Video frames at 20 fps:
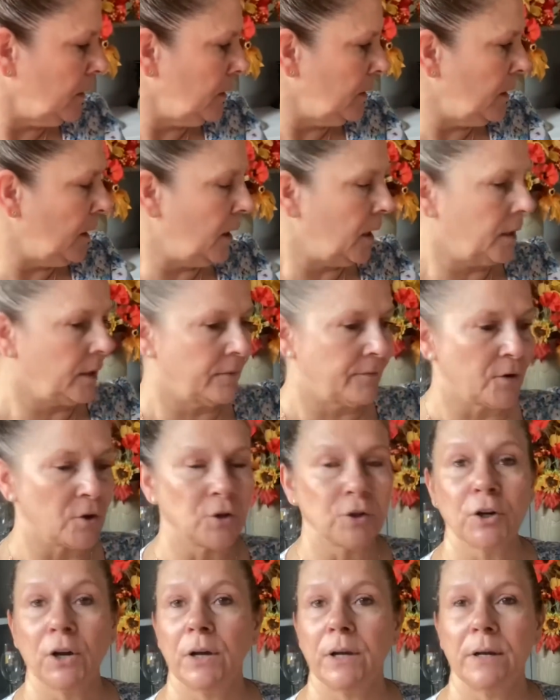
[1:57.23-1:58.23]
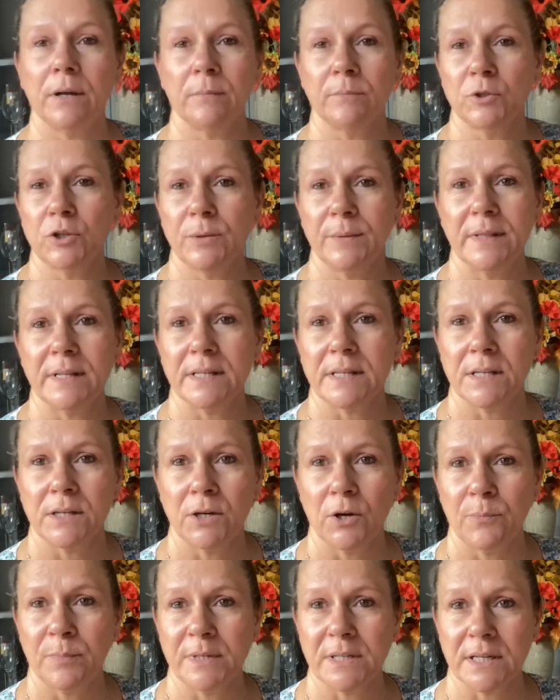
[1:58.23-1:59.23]
And I'm doing this in
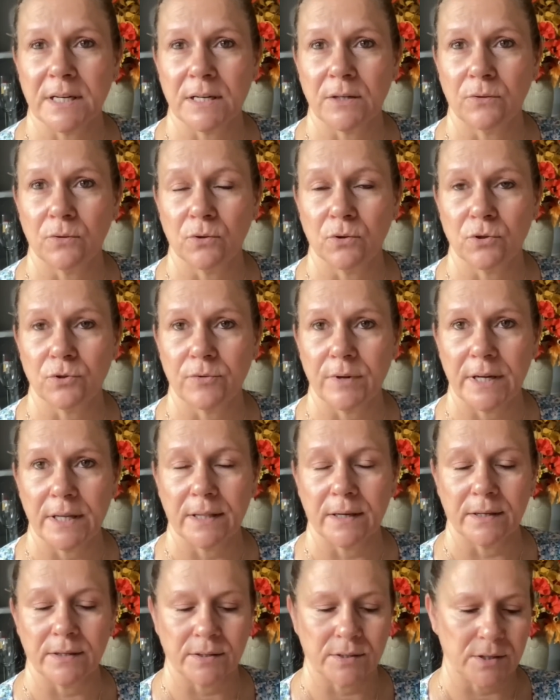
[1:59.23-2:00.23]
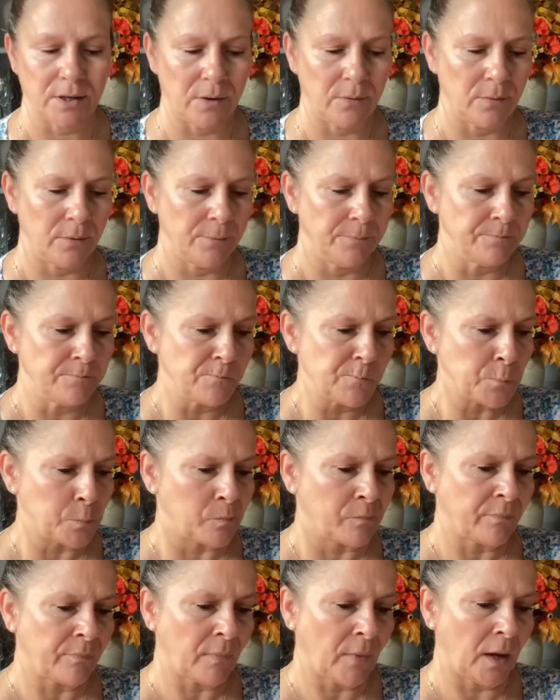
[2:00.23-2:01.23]
no particular order either. So
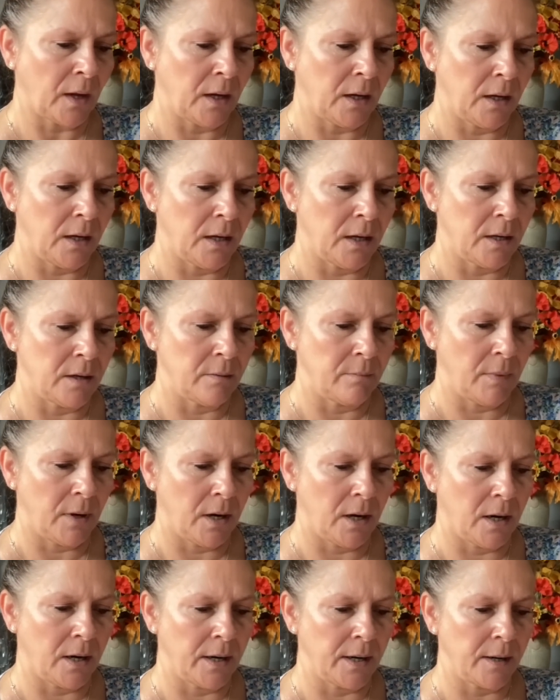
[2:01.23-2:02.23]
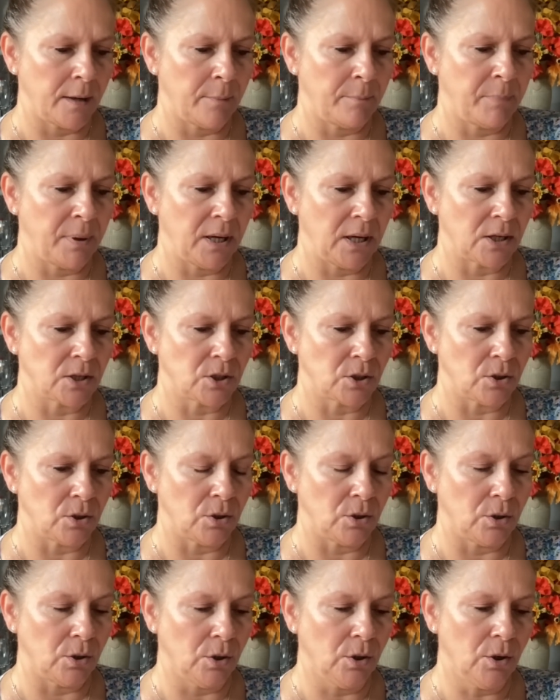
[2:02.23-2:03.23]
I picked
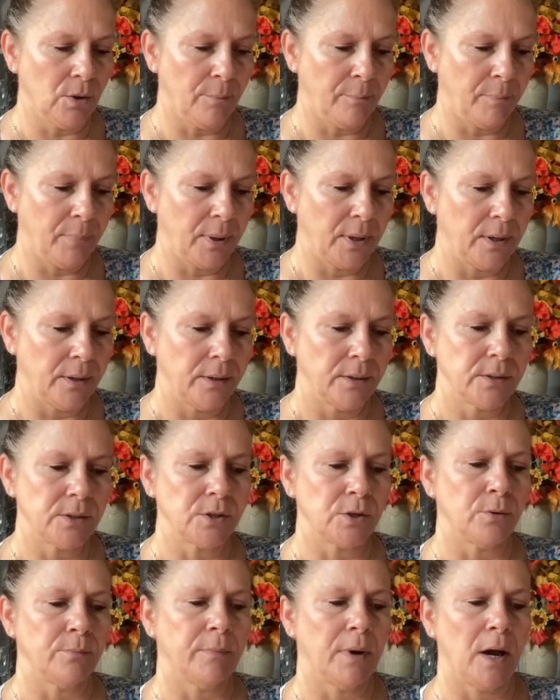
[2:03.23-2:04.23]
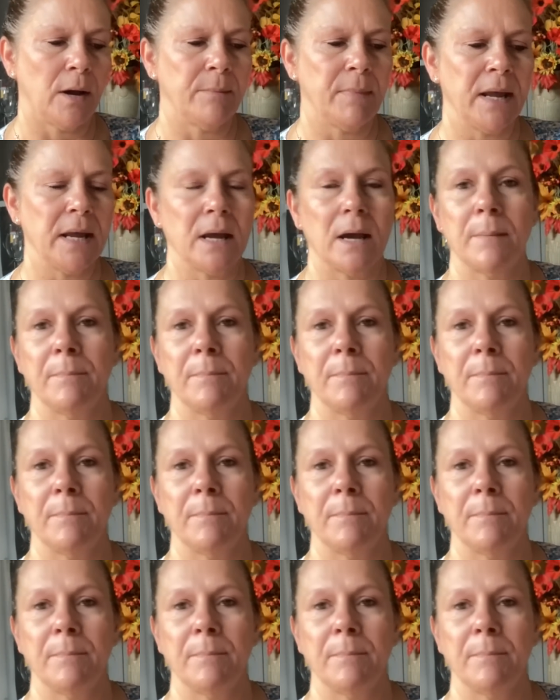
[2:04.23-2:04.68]
up a